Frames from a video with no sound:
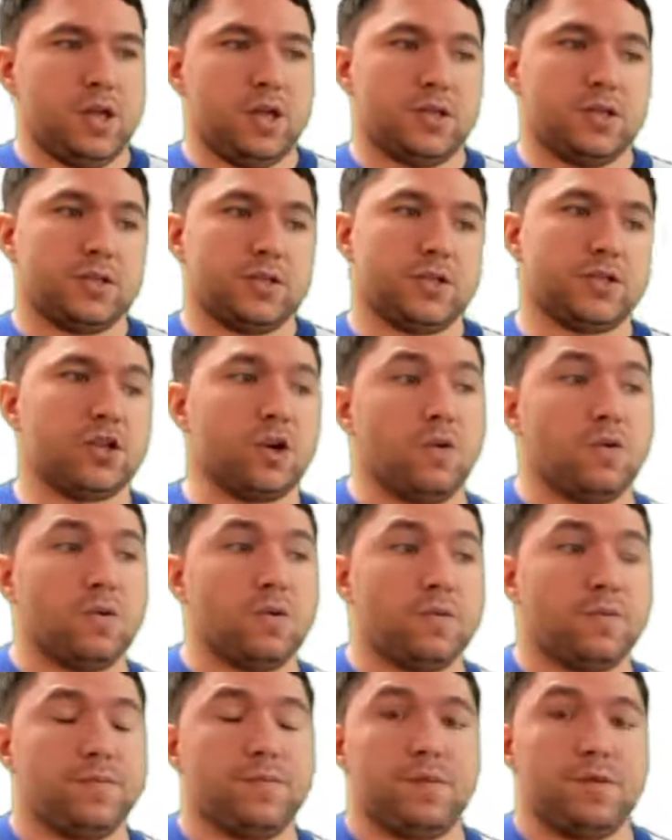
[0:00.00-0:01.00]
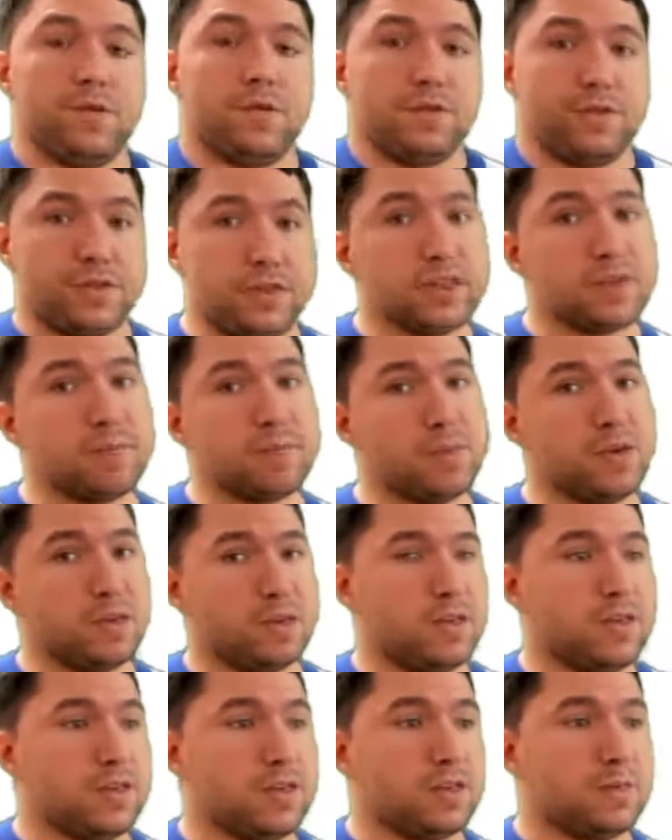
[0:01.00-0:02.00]
So these
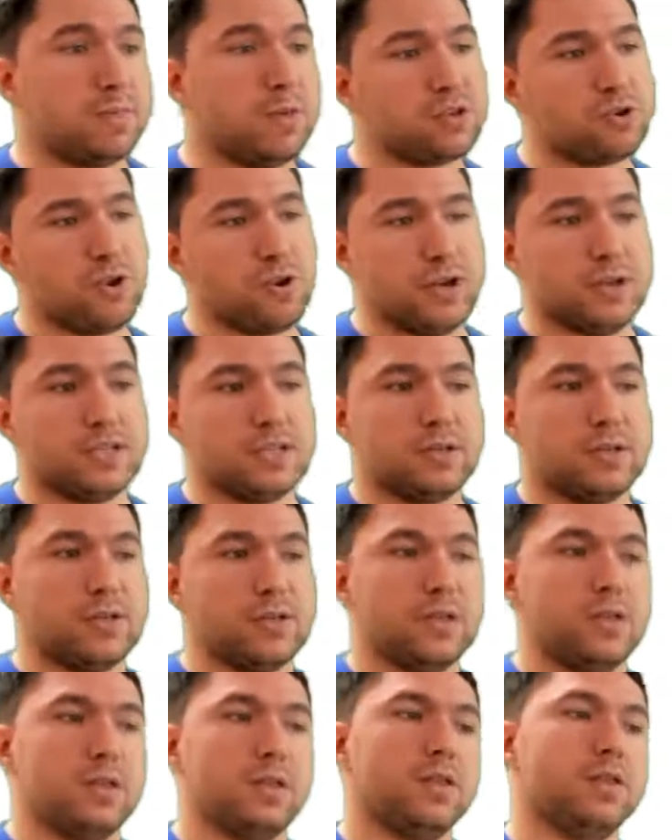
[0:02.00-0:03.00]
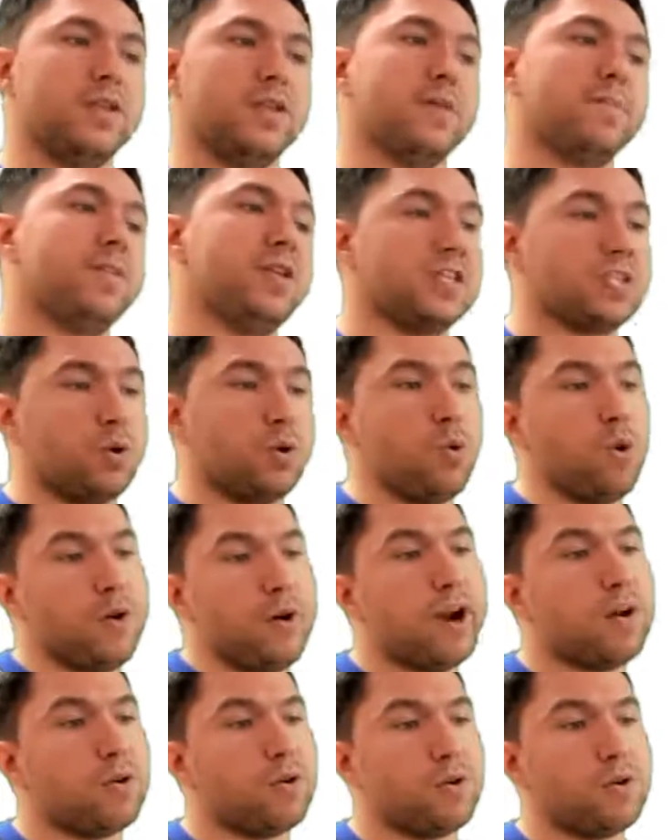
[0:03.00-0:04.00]
metrics, the mean square
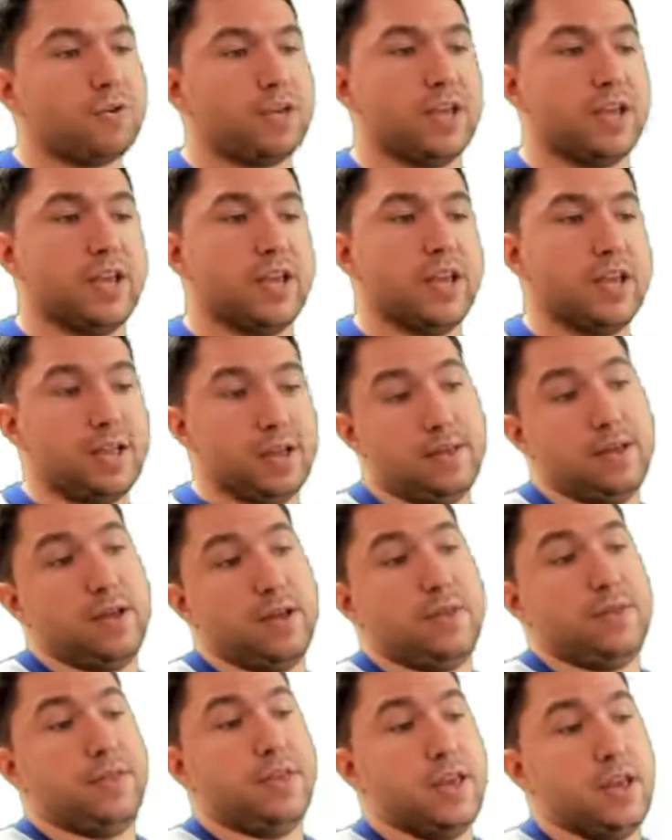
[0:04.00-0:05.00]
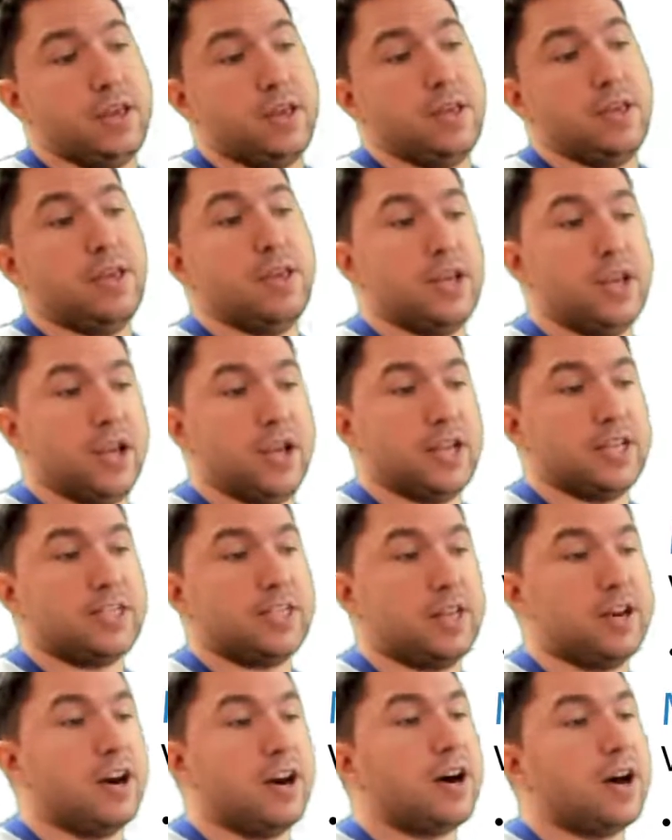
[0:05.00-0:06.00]
error, the
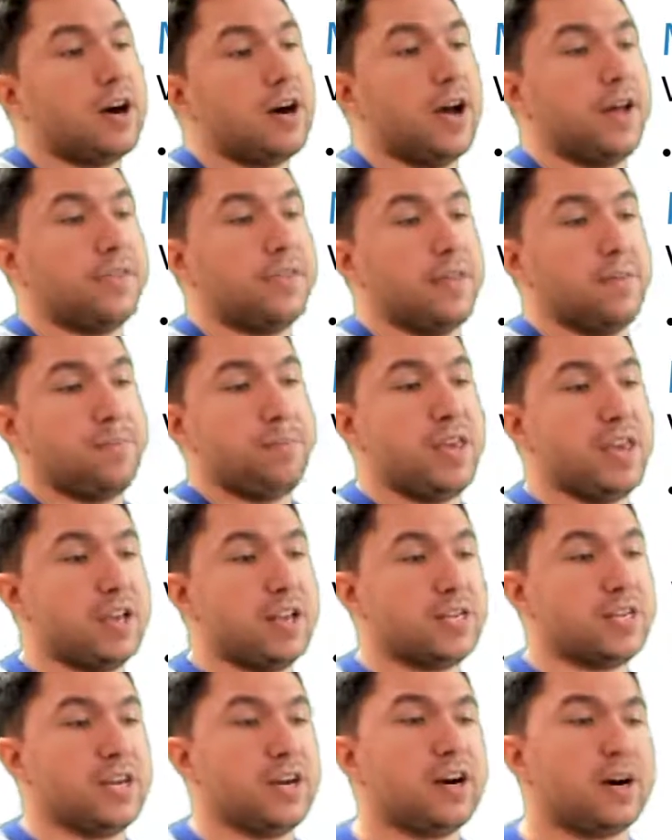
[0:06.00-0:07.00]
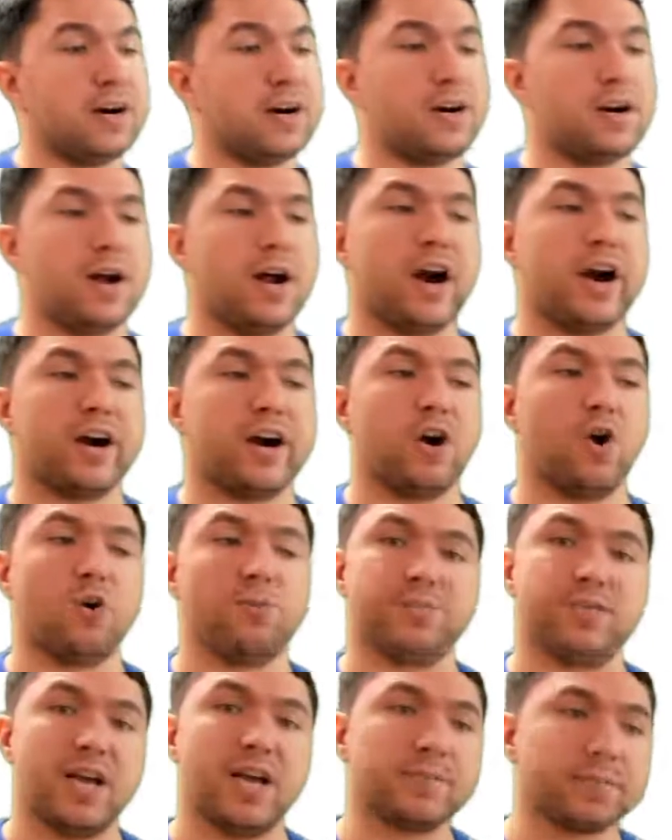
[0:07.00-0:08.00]
SNR and the PSNR, are
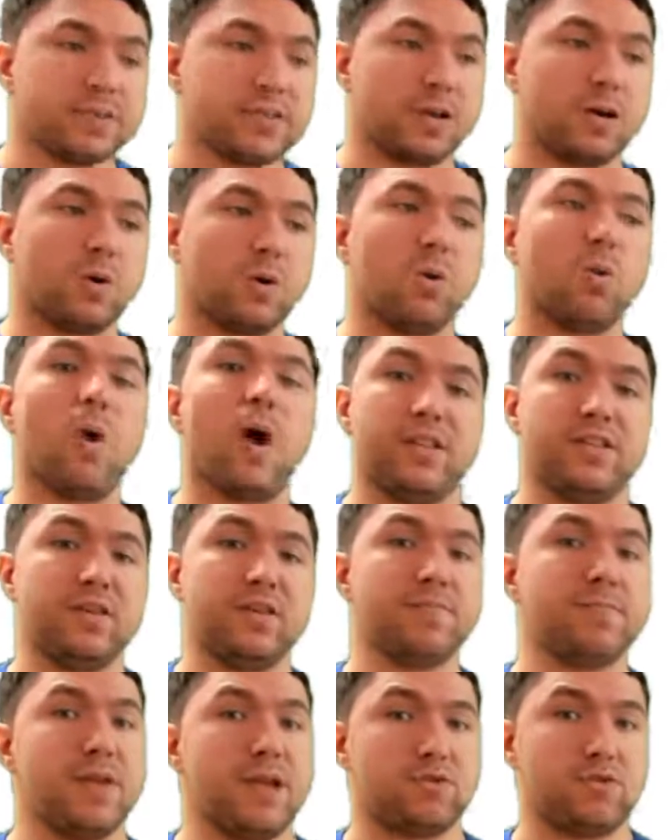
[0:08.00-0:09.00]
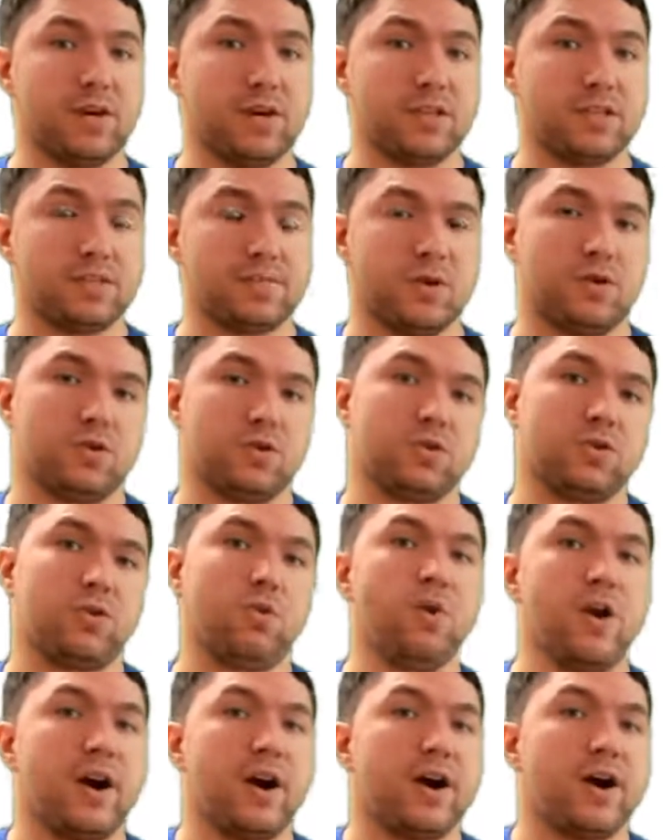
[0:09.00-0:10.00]
objective quality metrics because
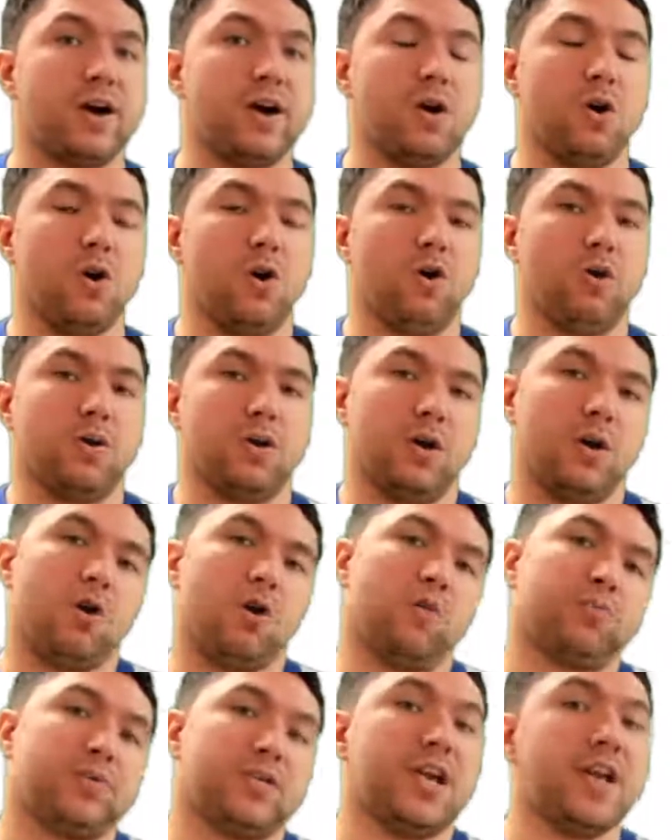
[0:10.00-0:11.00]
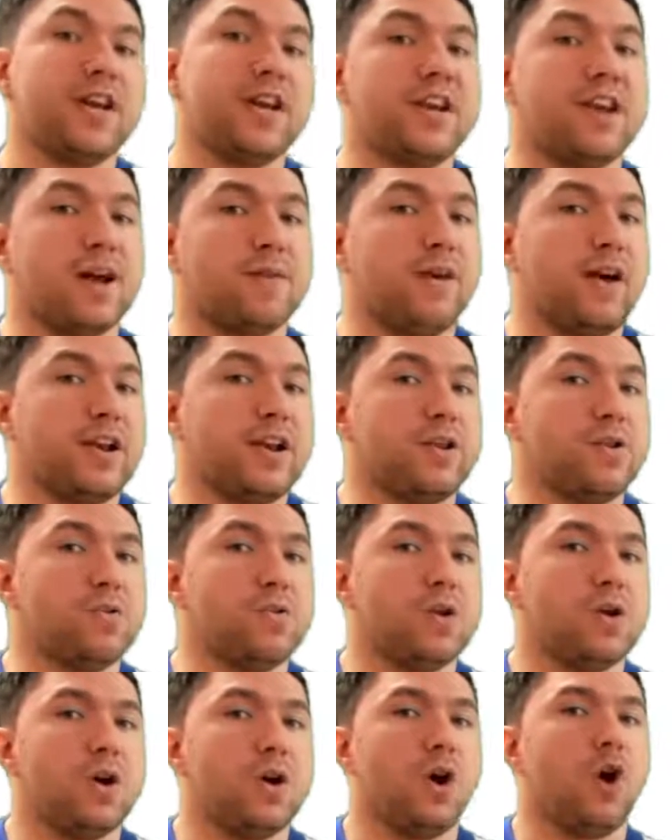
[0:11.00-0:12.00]
we are obtaining a value
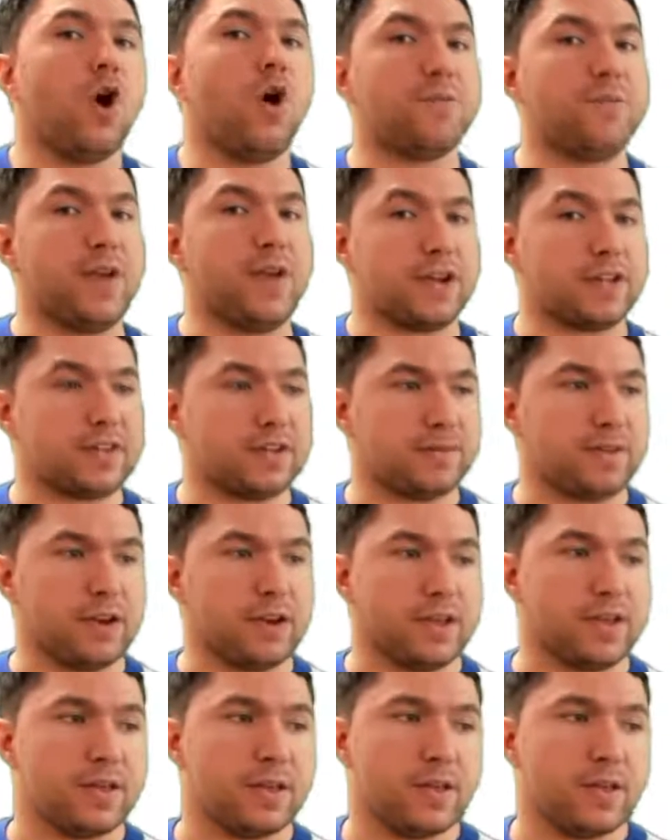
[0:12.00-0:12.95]
objectively.